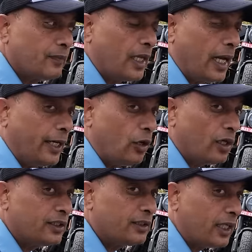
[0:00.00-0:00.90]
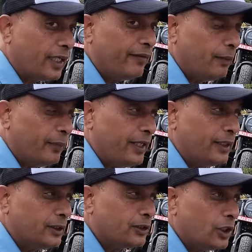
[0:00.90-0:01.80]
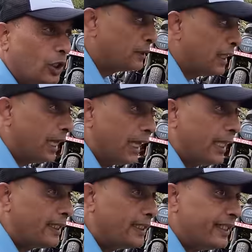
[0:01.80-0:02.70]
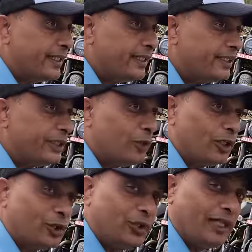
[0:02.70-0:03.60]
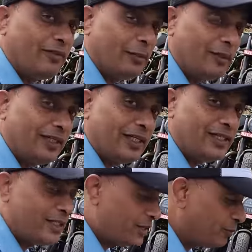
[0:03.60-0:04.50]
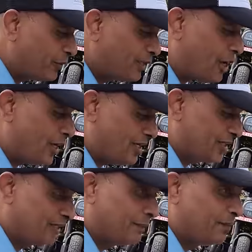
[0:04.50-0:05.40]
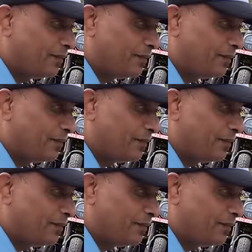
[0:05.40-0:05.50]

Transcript: and horses are living beings. And the tendency was to develop a relationship with the horse,